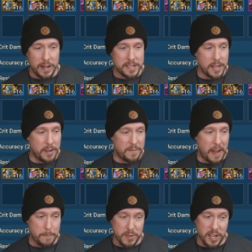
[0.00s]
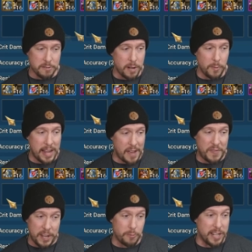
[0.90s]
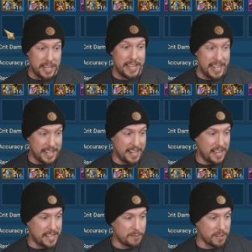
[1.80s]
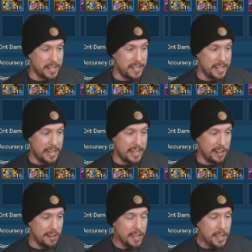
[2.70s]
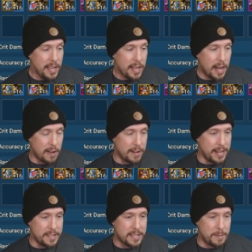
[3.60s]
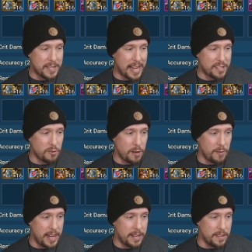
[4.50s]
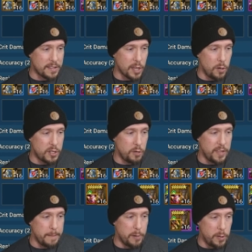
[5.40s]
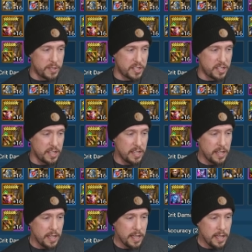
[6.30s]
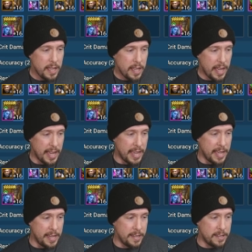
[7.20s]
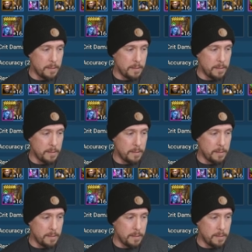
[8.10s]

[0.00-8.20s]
to 75% crit rate. I think we're going to need it. I think we're going to need it here. All right, substats crit rate. Let's go to the boots. And